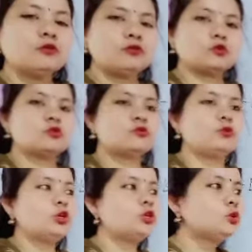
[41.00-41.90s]
first of
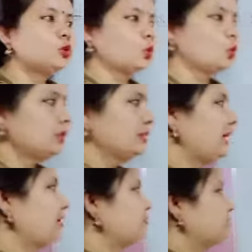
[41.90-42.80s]
all you know
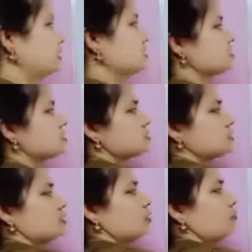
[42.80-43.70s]
that one is
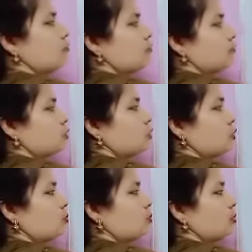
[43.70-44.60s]

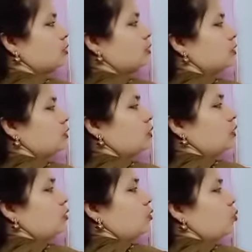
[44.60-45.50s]
group
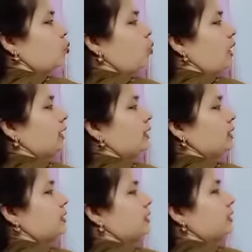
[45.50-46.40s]
1
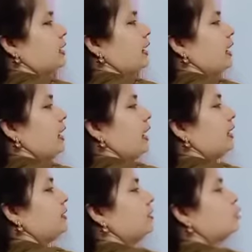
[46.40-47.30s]

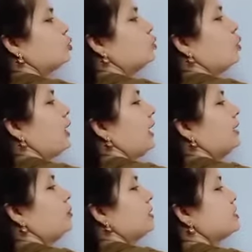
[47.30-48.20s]
and 2
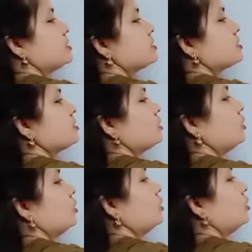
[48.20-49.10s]
elements.
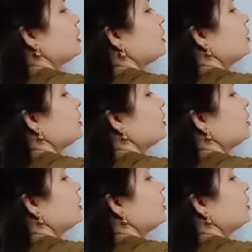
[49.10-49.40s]
Okay,